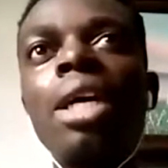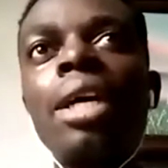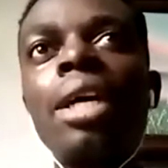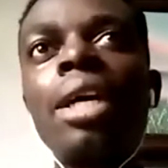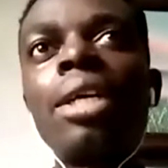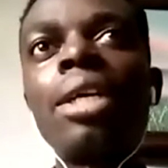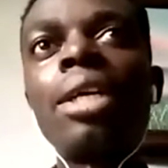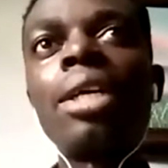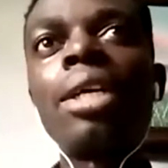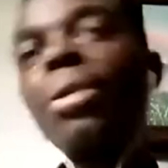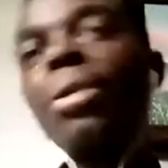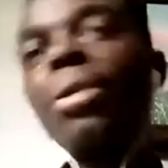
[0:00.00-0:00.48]

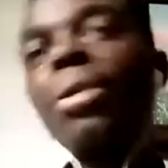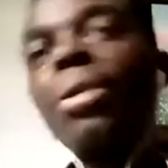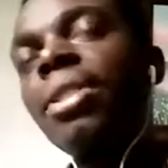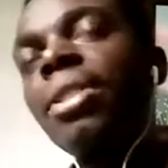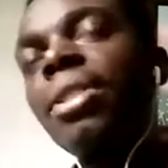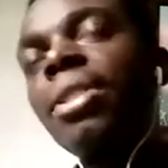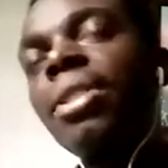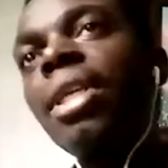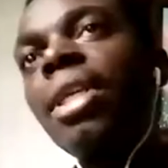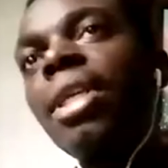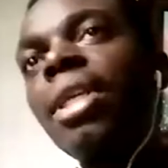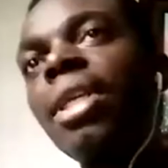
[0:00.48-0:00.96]
so it's the
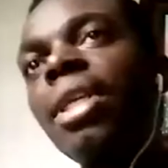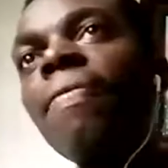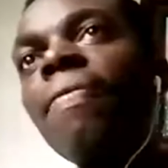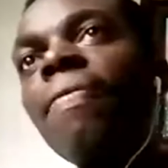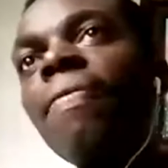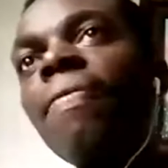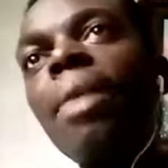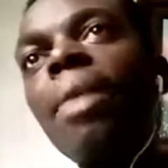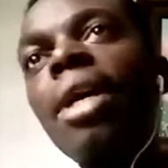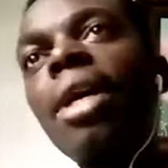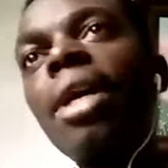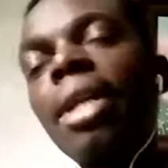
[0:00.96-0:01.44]

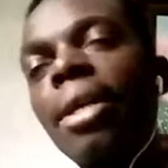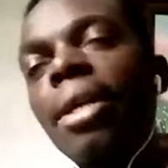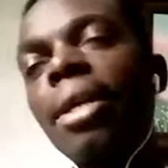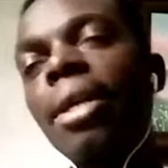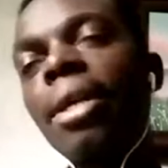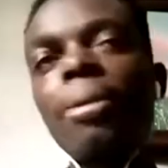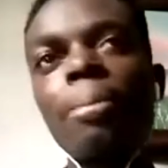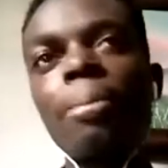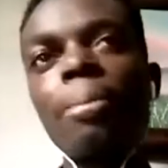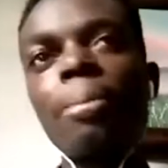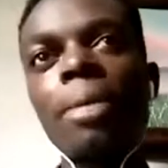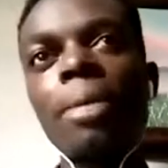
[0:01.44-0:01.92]
informal
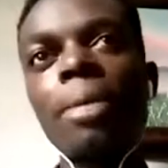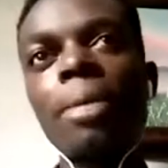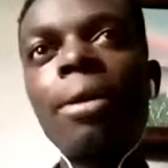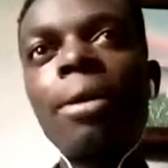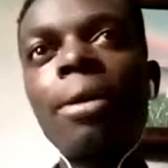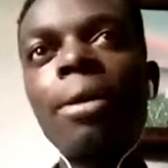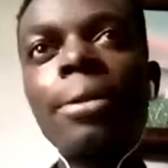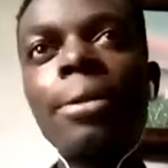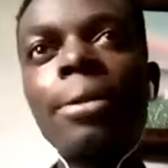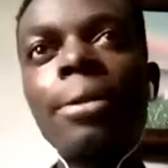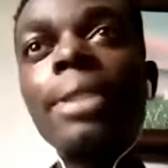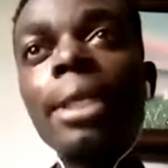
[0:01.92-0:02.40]
economy,
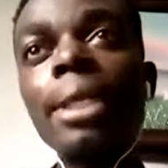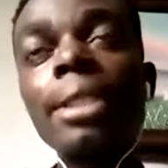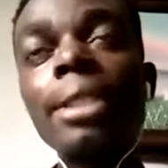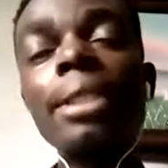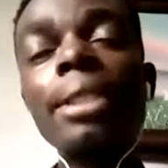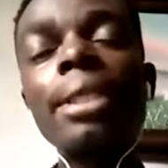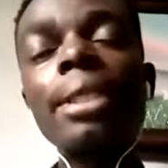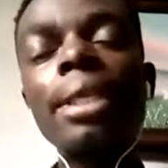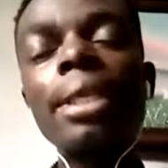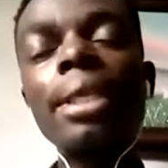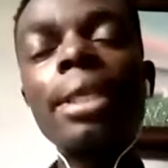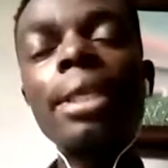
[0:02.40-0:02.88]
understanding
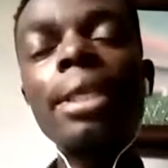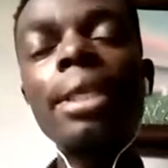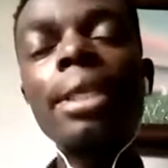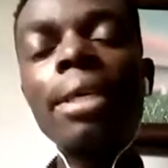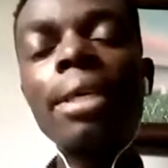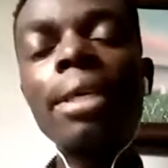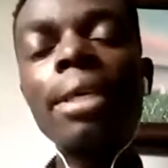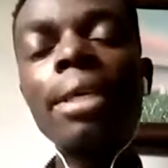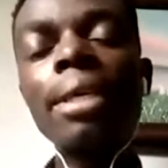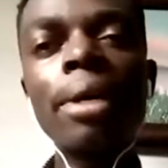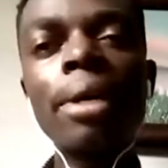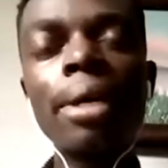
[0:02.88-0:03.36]
the
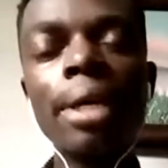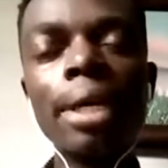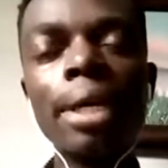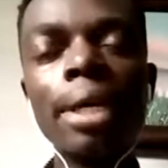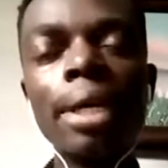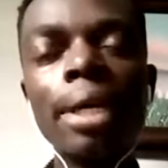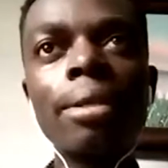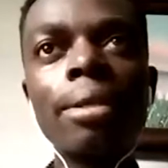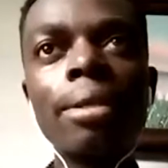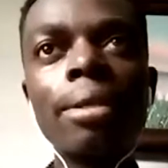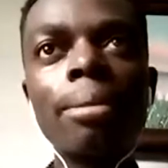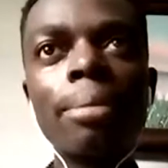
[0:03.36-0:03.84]
informal
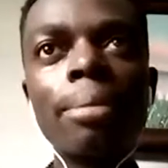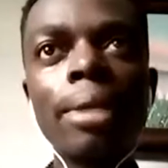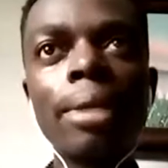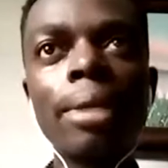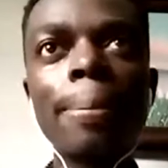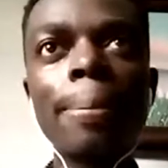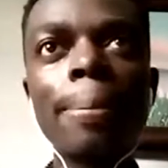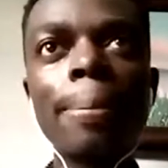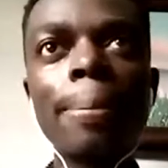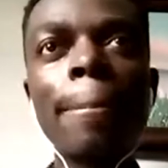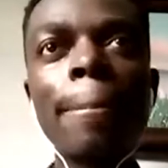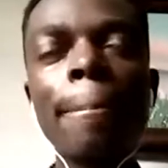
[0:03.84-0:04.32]
economy.
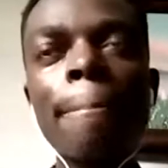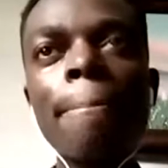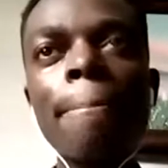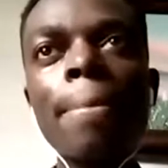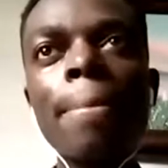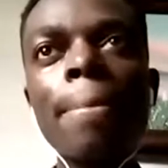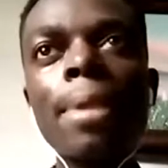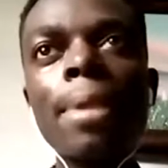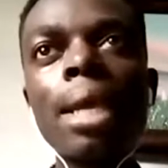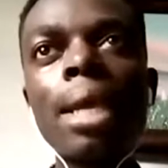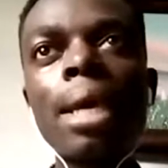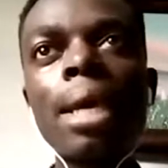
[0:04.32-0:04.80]

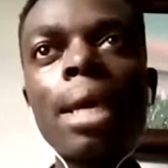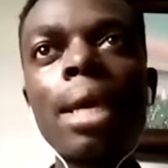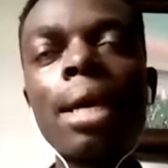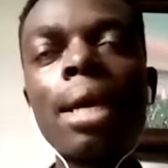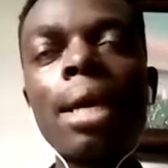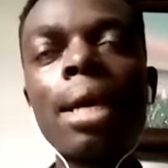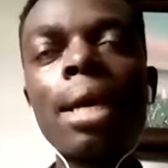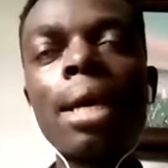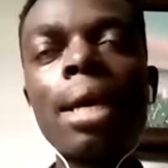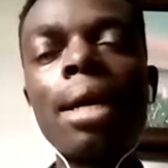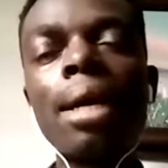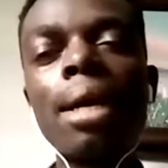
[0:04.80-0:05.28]

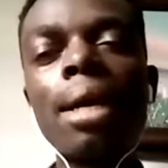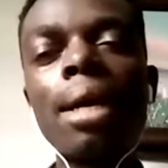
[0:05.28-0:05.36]
I